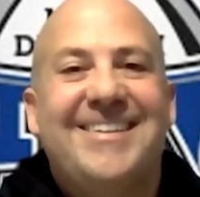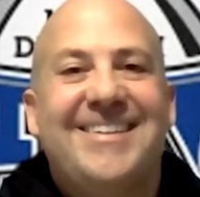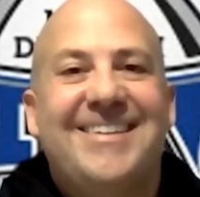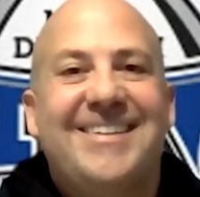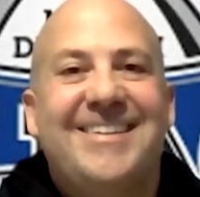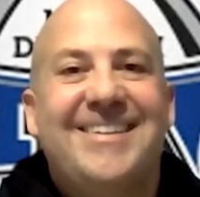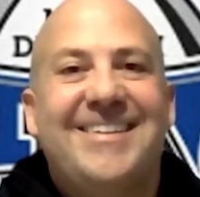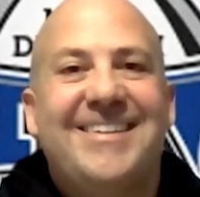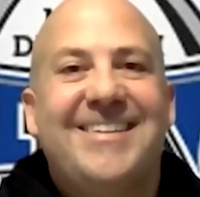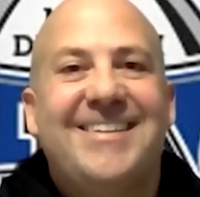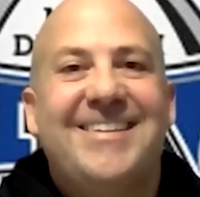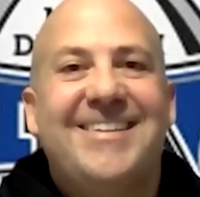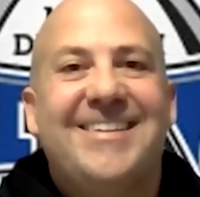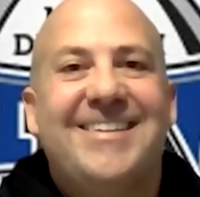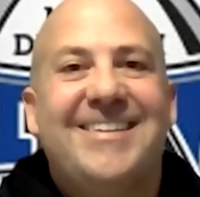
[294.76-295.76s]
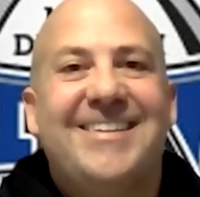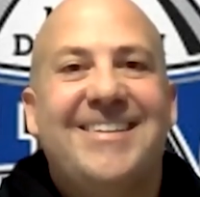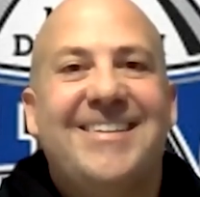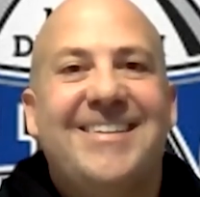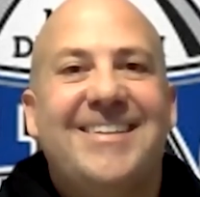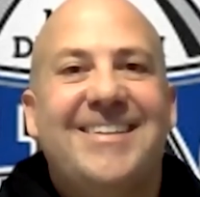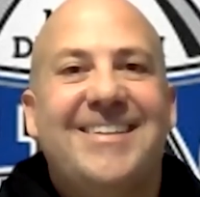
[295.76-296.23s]

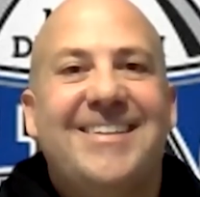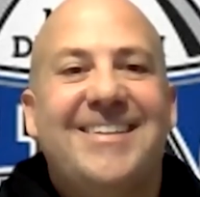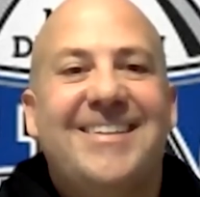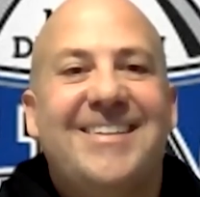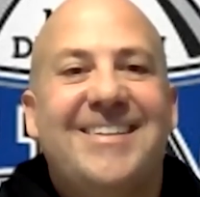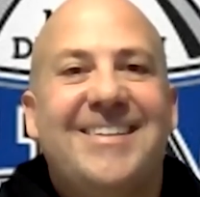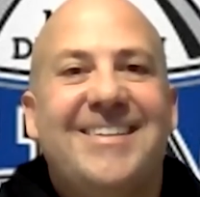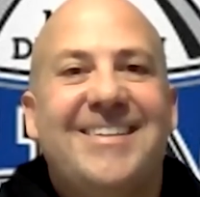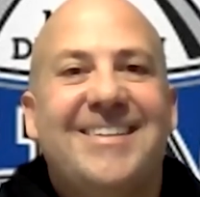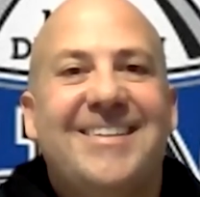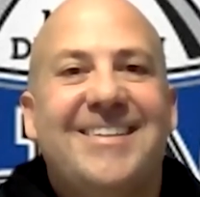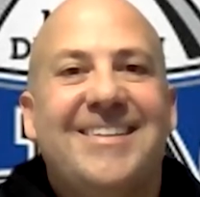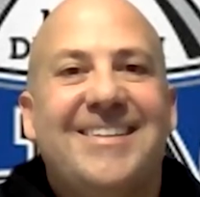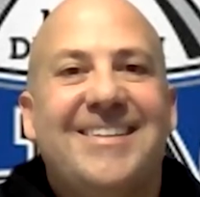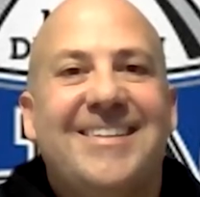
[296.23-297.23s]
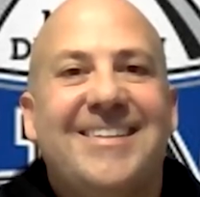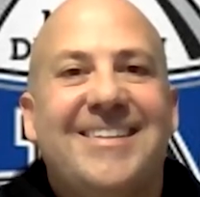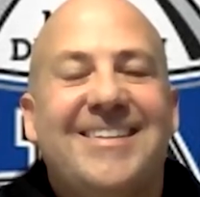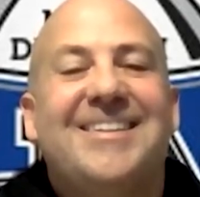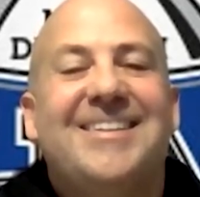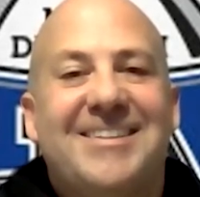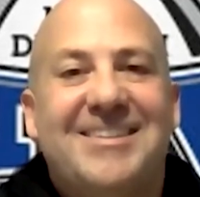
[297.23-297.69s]

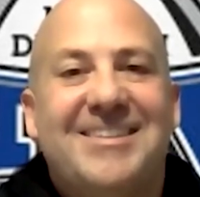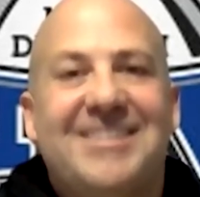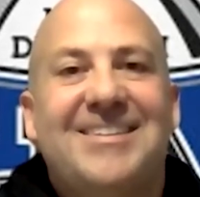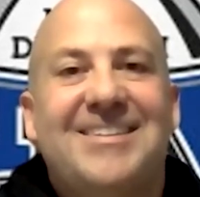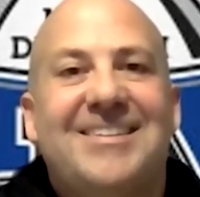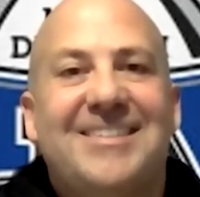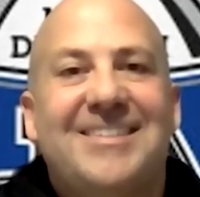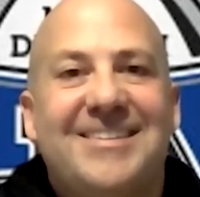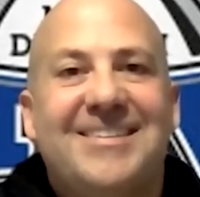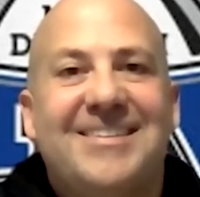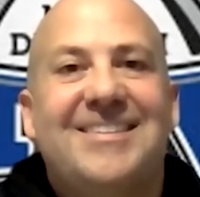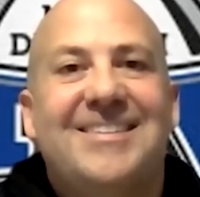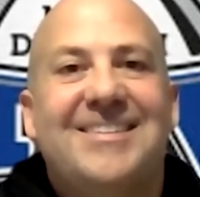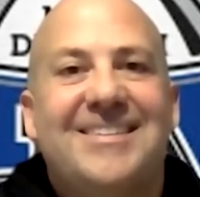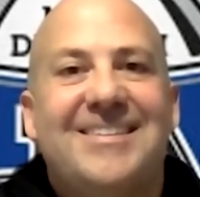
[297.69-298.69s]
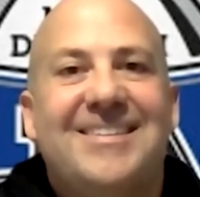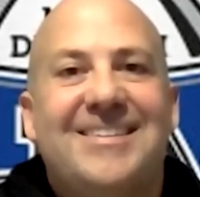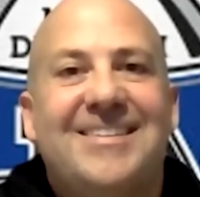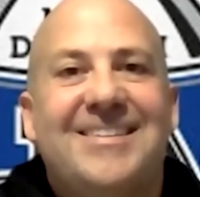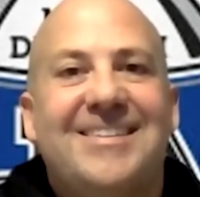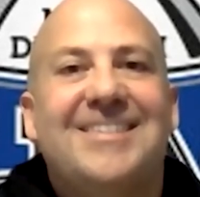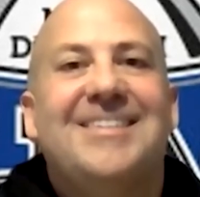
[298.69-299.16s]

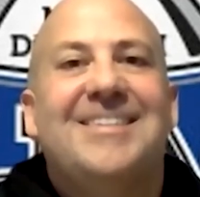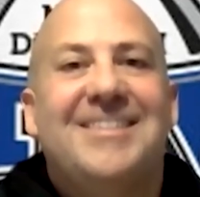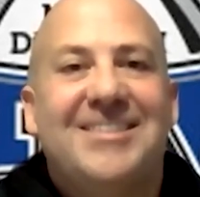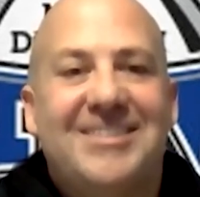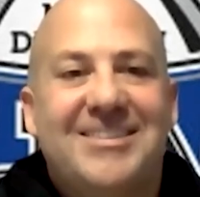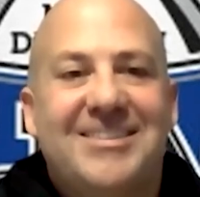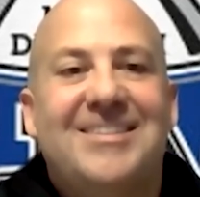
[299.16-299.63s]
No words are spoken by the person on screen.